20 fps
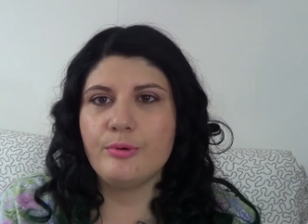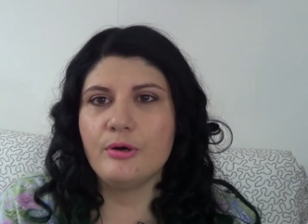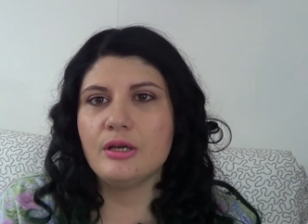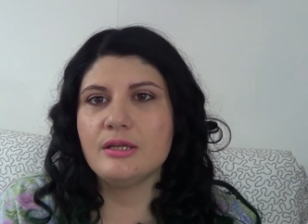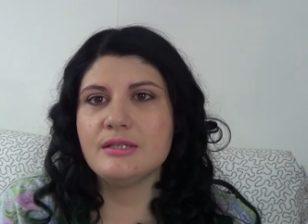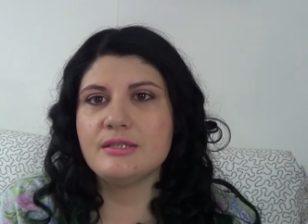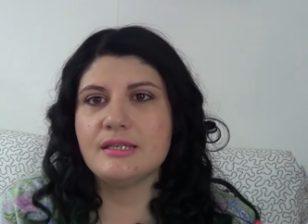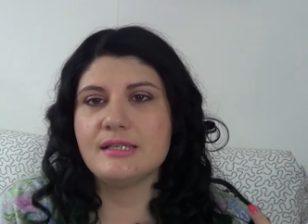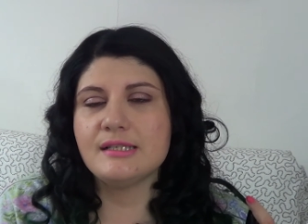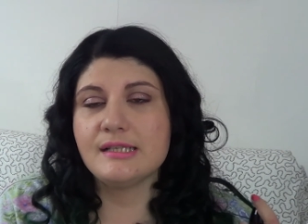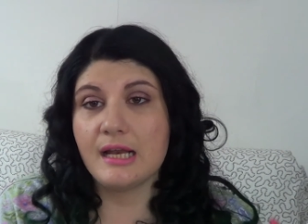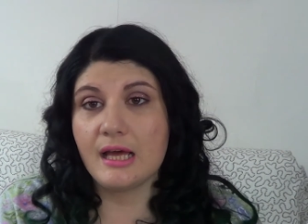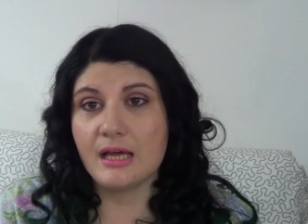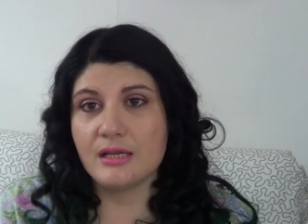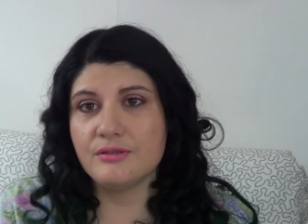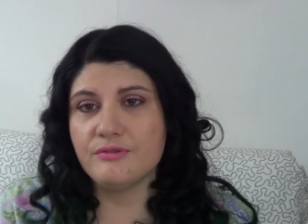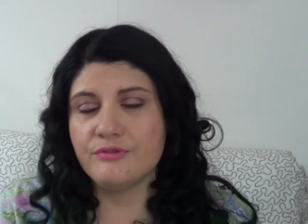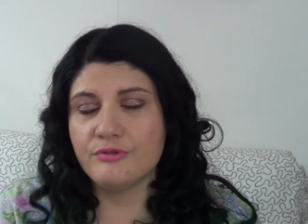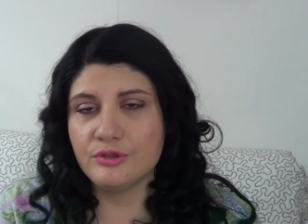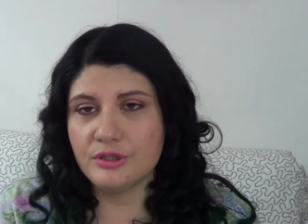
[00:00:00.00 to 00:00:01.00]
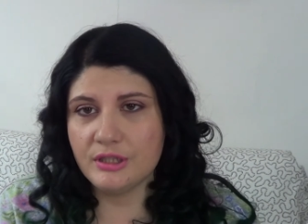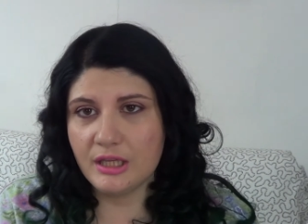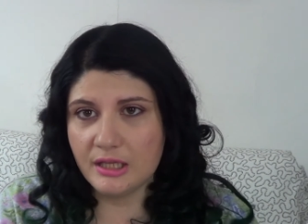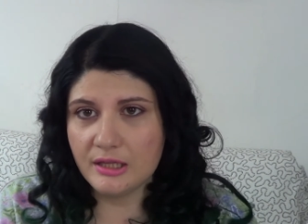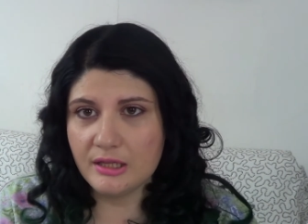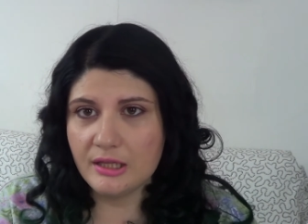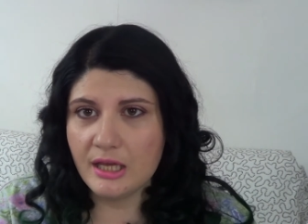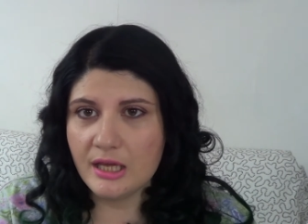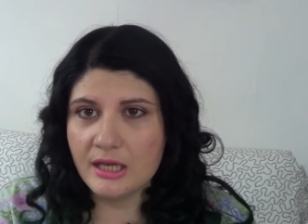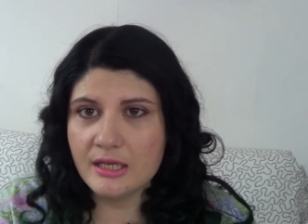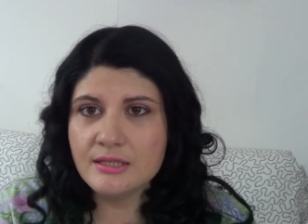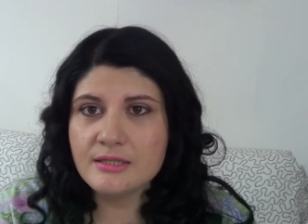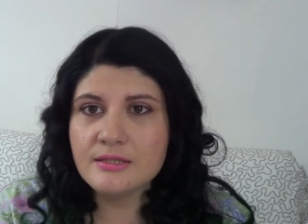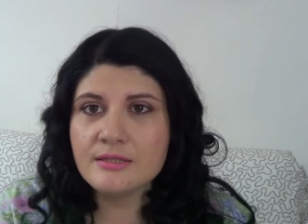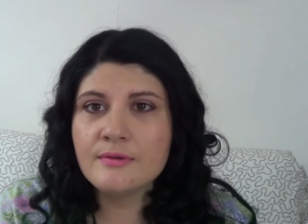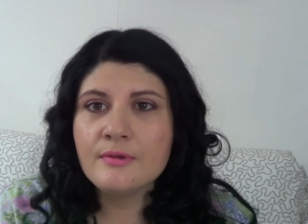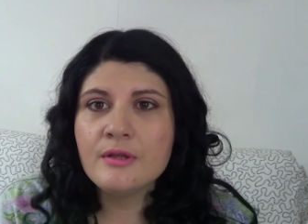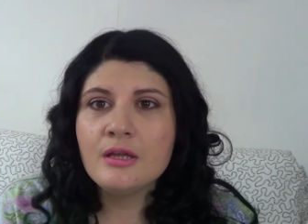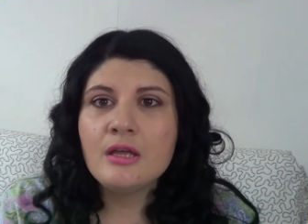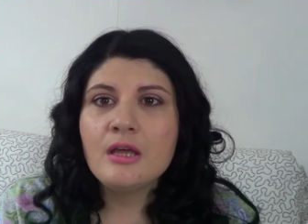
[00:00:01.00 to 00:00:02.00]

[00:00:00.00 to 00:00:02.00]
polishes last for 10 days.